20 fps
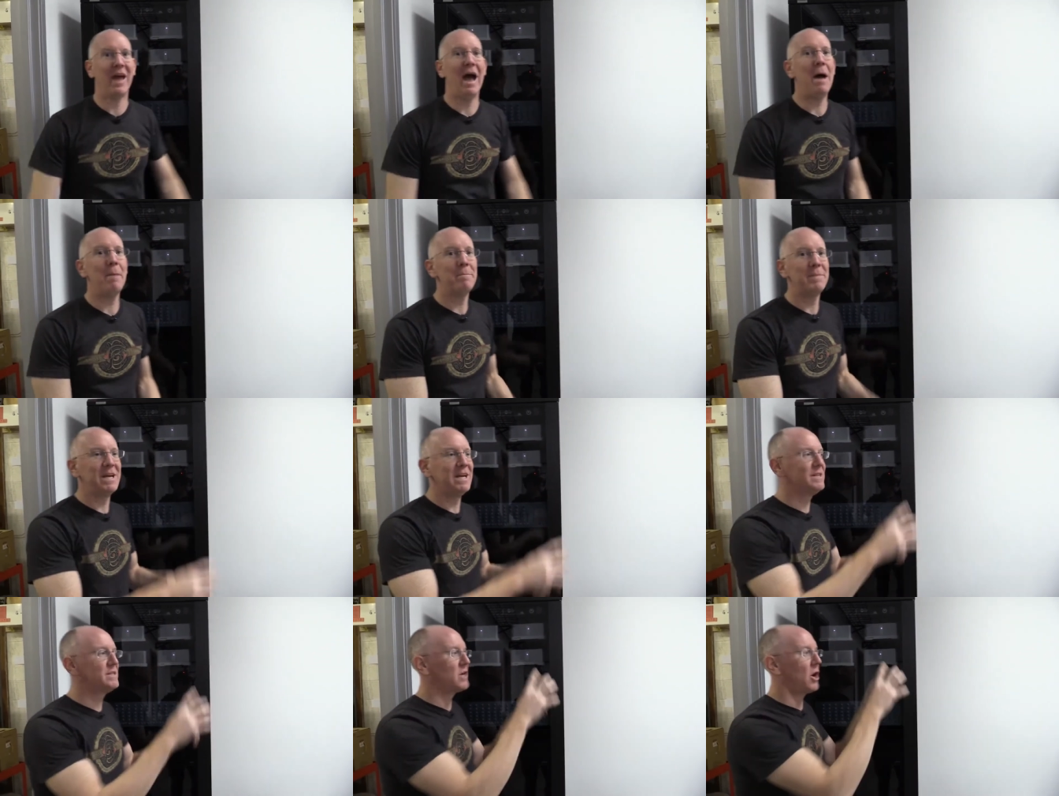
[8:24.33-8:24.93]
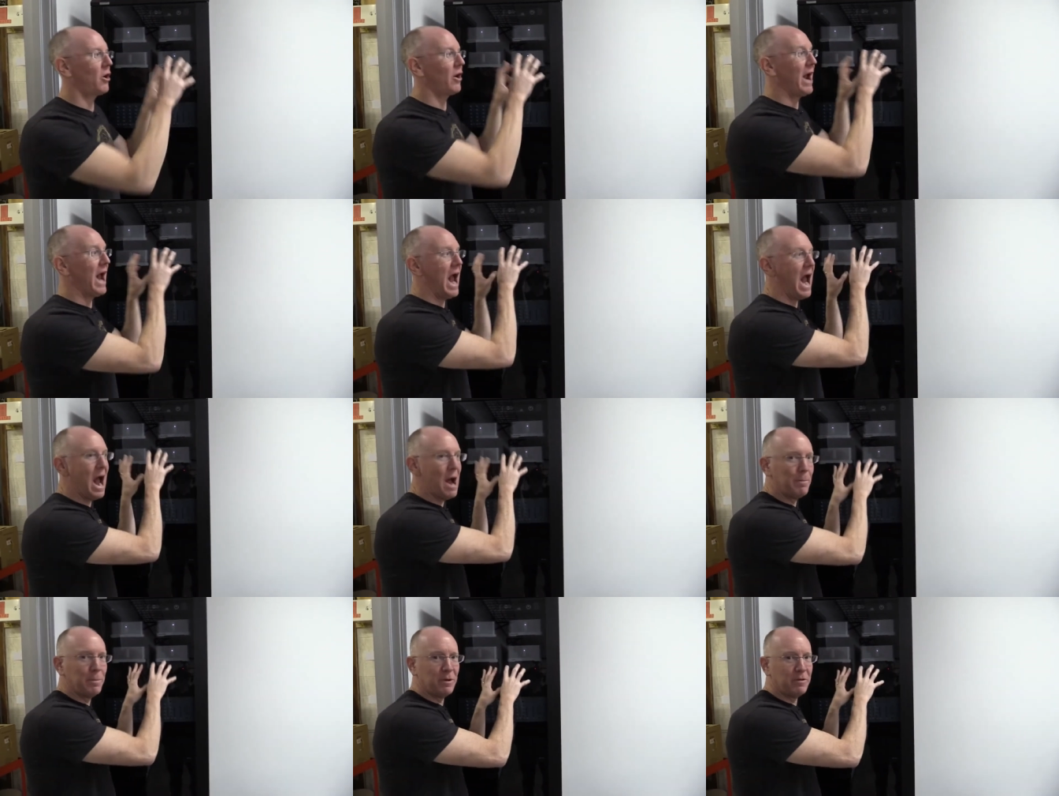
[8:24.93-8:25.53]
That means our
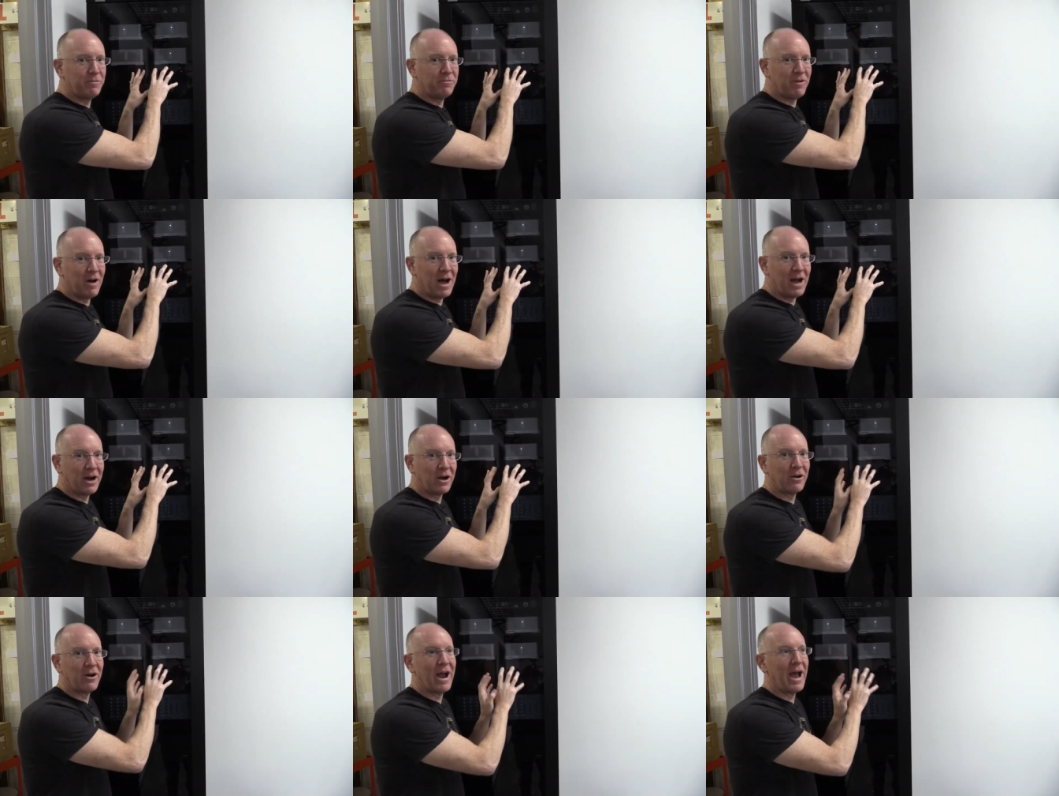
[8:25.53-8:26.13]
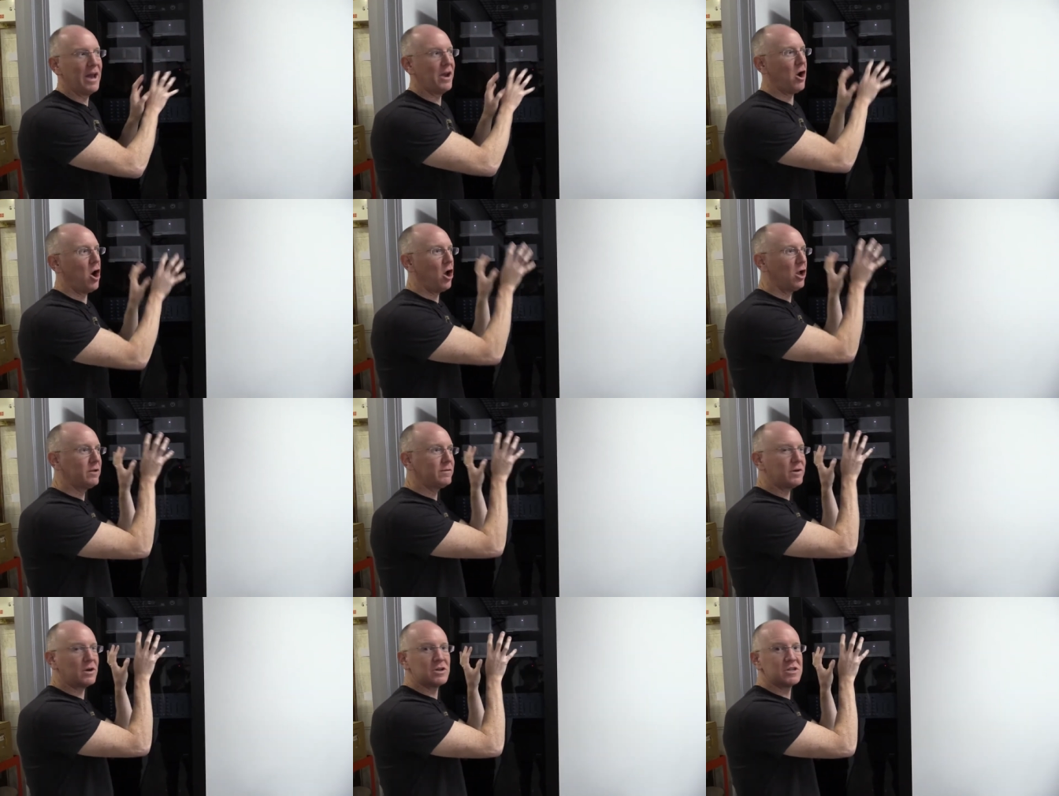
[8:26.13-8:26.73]
amplifier and
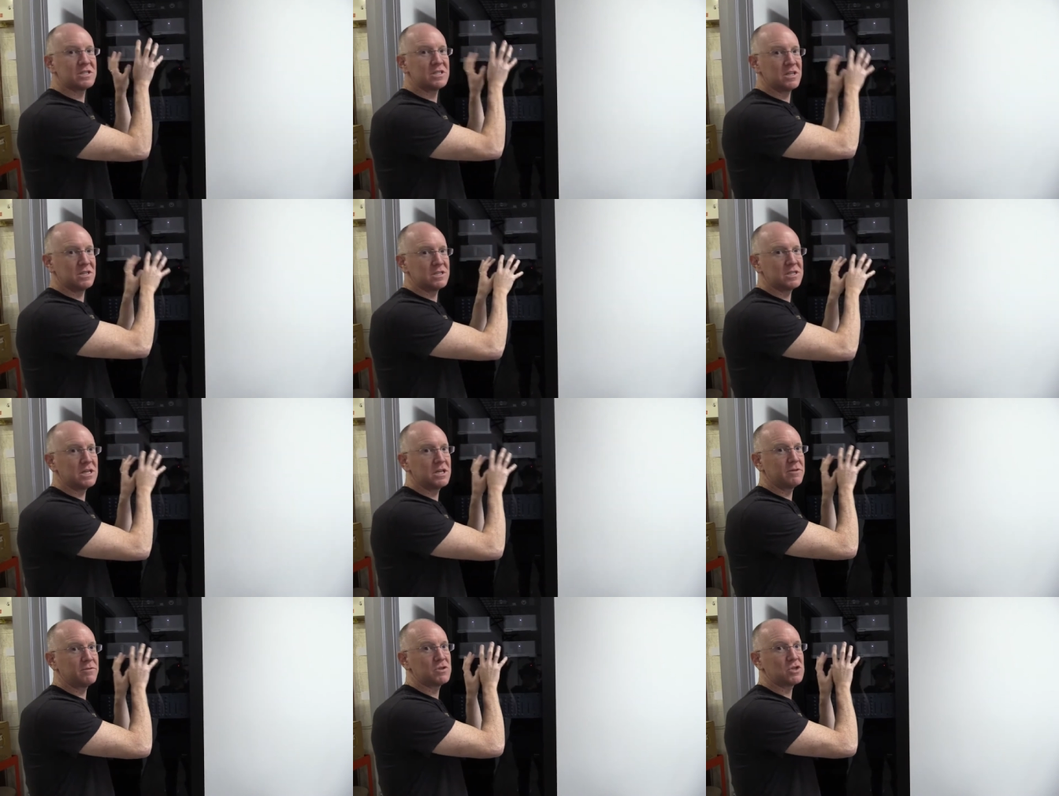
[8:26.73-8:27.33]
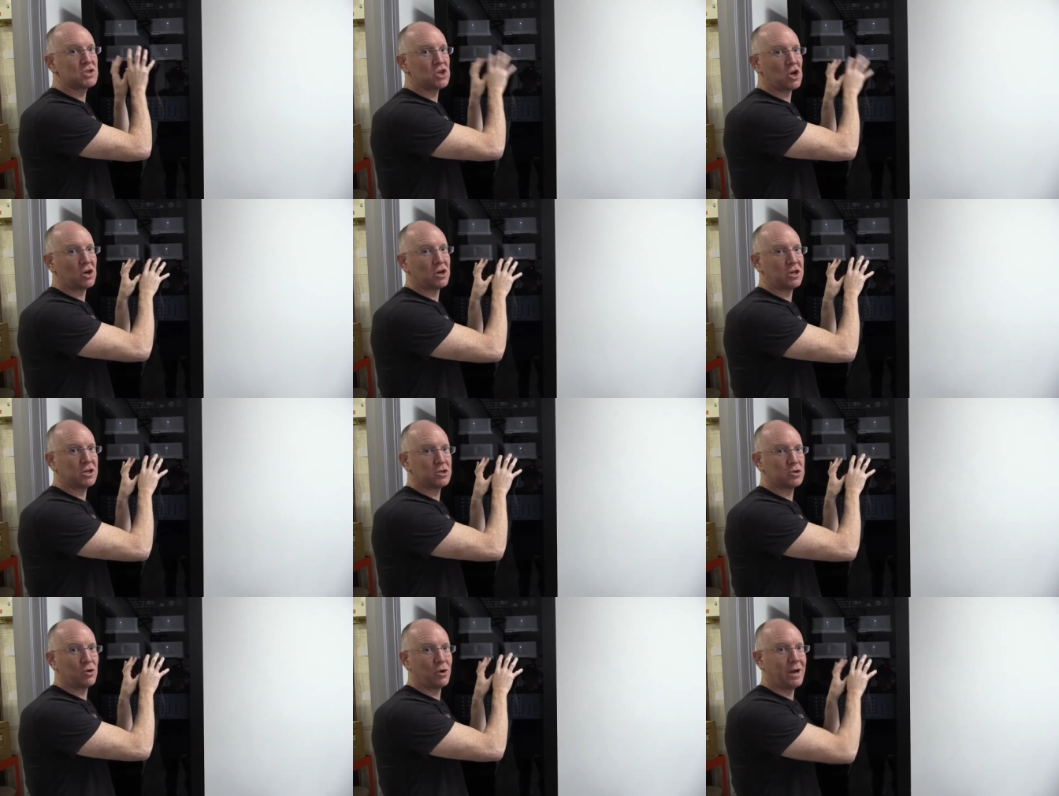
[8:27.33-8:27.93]
all of our sensitive
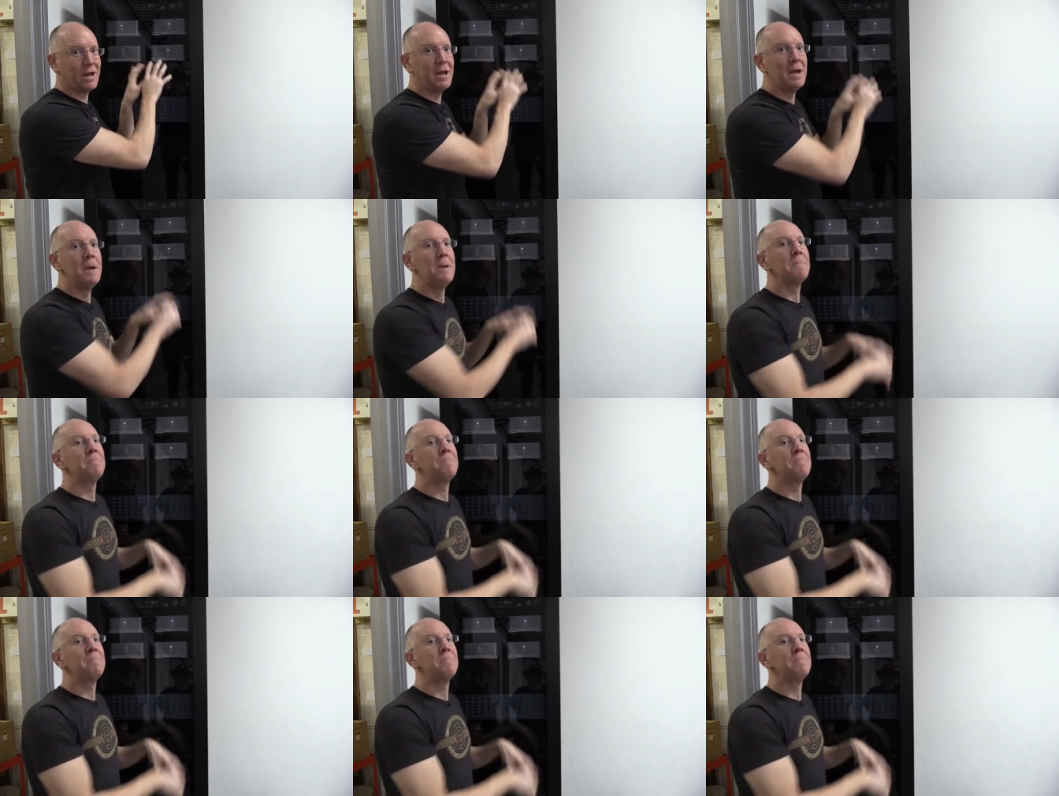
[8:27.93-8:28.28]
circuitry